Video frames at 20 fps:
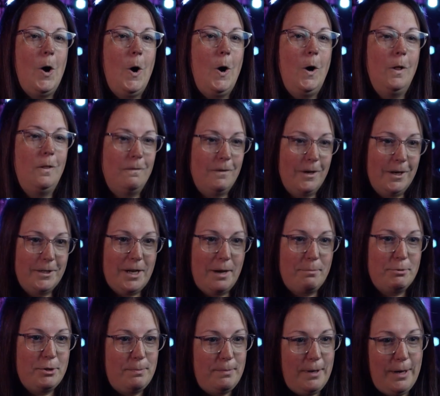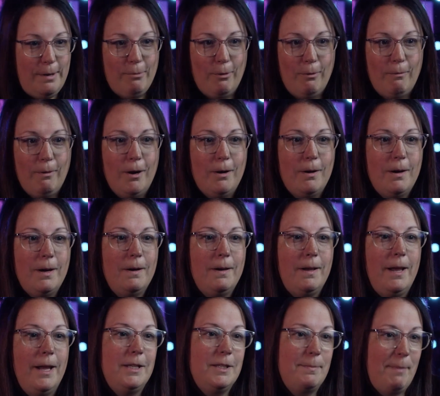All of our adoption paperwork
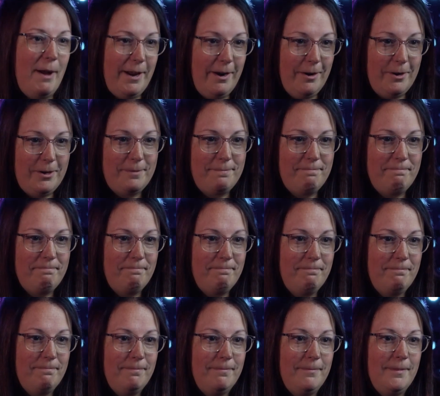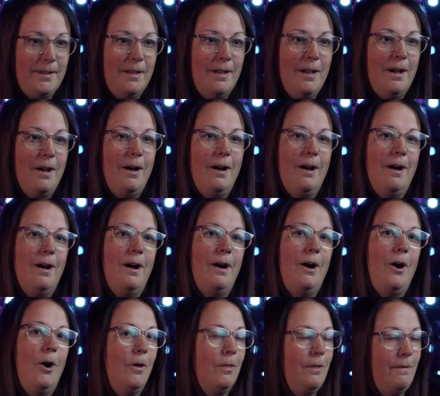expired.
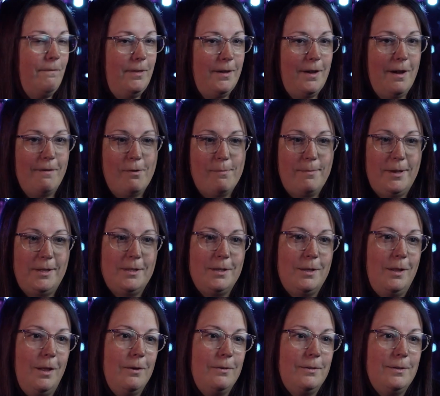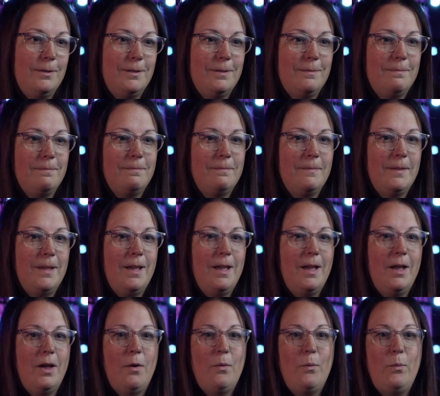All of the governments closed.
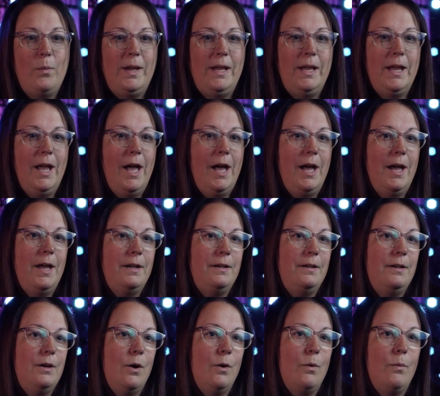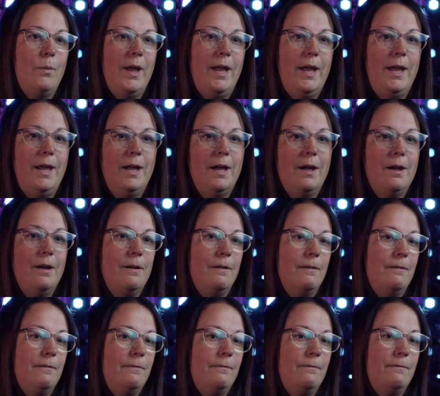We had no way
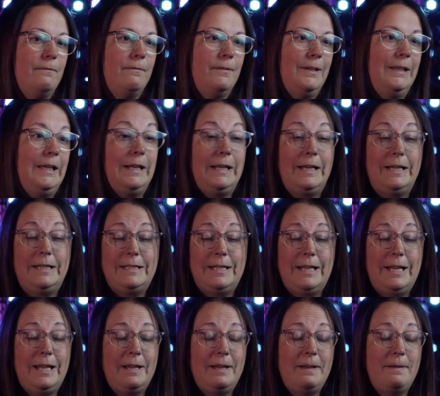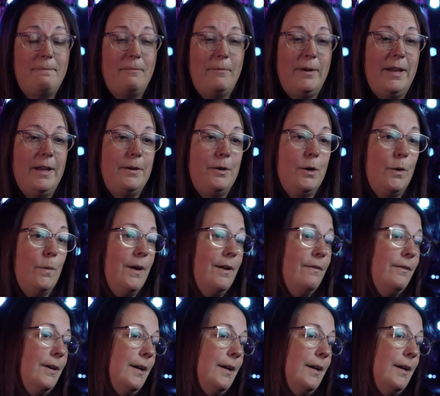of getting to him. We had no way of